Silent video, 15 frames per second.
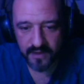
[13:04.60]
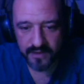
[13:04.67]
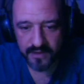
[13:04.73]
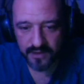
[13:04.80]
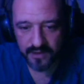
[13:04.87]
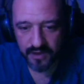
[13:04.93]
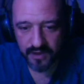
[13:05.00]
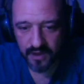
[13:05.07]

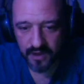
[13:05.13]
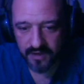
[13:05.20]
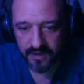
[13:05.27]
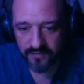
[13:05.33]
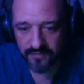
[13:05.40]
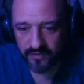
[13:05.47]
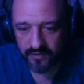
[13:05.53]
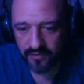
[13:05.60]
So now I
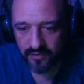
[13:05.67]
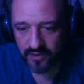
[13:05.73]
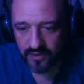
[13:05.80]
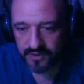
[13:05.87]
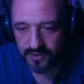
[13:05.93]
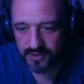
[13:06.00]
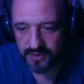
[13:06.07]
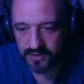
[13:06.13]
have no
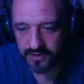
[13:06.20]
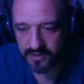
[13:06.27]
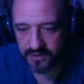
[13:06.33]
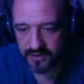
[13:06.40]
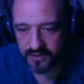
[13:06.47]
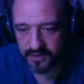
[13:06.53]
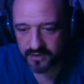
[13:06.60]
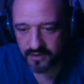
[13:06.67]
bullets
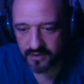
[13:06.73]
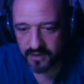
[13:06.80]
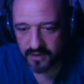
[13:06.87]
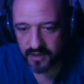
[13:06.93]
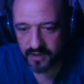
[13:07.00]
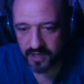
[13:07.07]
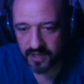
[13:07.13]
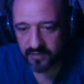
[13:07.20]

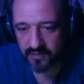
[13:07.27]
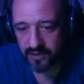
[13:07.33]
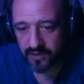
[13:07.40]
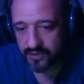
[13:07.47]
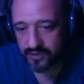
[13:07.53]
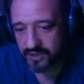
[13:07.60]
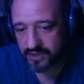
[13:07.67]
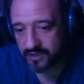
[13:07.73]

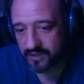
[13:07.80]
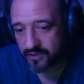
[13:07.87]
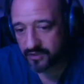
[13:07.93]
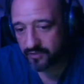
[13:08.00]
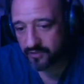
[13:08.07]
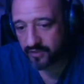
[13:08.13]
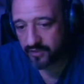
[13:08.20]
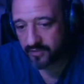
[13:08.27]
because I did
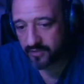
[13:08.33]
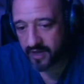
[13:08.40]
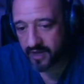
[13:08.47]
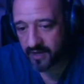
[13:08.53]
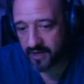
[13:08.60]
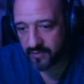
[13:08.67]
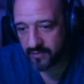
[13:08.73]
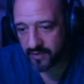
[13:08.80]
not build my
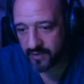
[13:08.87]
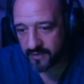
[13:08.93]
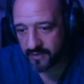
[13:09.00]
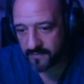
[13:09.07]
armory.